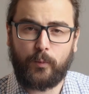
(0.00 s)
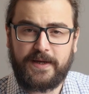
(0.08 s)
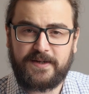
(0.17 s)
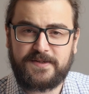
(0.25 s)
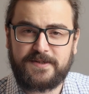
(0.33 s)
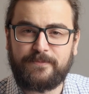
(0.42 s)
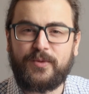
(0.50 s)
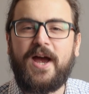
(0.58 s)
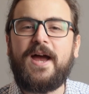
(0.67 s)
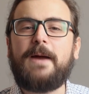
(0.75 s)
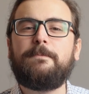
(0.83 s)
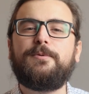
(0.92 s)
weeks
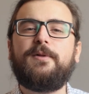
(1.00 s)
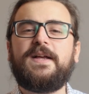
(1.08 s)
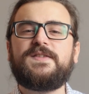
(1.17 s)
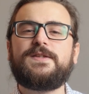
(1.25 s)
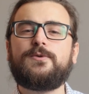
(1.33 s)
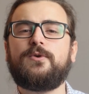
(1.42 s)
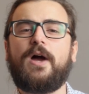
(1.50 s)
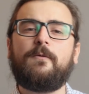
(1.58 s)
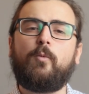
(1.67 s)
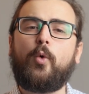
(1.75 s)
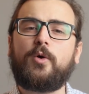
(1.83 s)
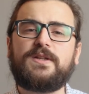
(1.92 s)
and plans to
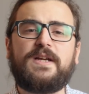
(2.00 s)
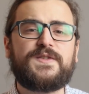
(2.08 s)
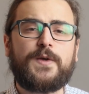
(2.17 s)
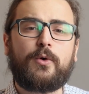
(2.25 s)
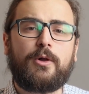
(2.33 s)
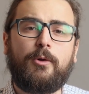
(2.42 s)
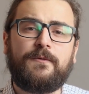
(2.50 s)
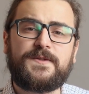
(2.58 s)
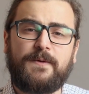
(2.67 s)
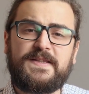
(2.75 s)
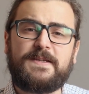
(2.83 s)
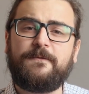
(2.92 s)
award a total of
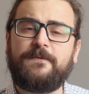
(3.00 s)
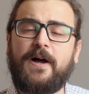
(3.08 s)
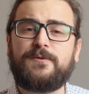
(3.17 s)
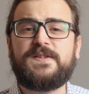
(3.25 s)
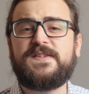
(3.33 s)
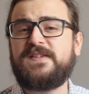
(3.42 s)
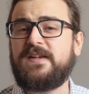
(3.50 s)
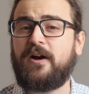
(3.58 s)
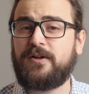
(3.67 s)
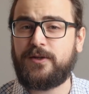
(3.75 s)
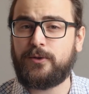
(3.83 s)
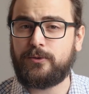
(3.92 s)
twenty thousand C
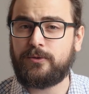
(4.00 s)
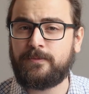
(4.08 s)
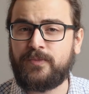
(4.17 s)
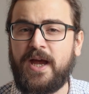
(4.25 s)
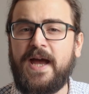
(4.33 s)
R U.